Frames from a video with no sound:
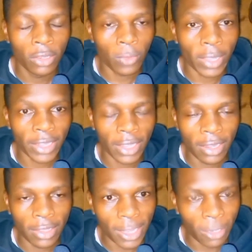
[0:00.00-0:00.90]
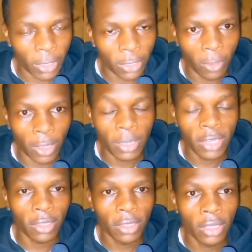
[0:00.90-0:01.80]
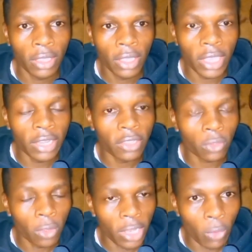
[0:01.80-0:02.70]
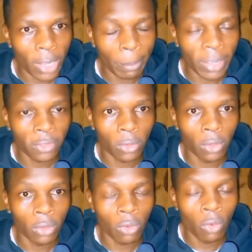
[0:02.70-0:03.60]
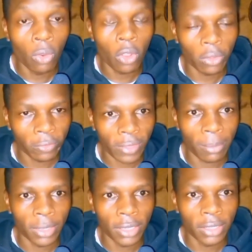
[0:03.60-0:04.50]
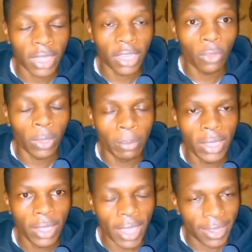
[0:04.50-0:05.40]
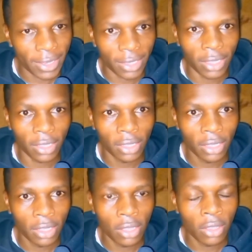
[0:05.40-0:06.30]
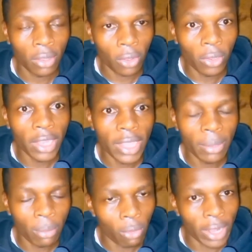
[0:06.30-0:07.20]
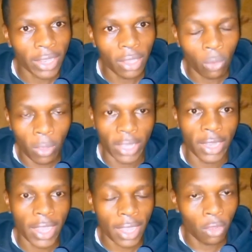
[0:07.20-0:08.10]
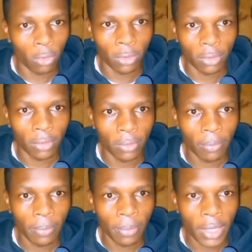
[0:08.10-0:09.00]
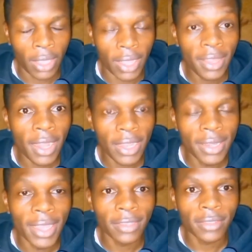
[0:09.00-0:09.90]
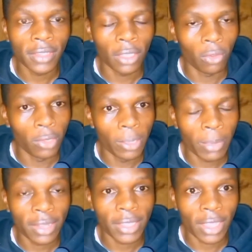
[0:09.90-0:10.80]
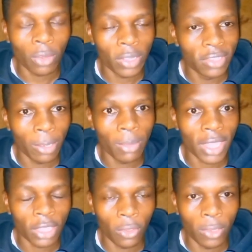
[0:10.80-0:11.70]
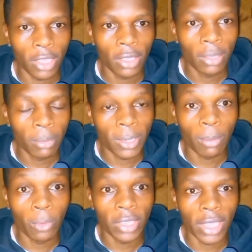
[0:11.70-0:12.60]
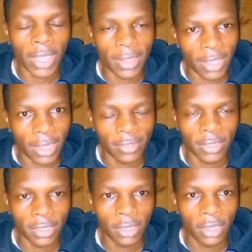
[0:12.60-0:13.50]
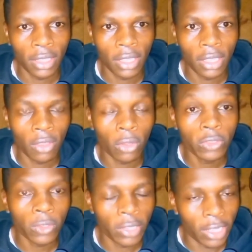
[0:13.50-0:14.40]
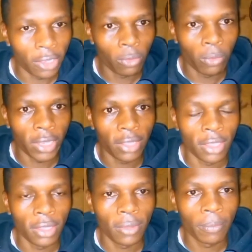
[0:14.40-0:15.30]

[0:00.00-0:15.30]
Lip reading: to attend that particular meeting, it is only one person who confirmed that he will be attending. Only Wangi Wairia alone. Other leaders, including Martha Karua, Jeremiah Kioni, Peter Munya, and the rest, also Nderitu Muridhi,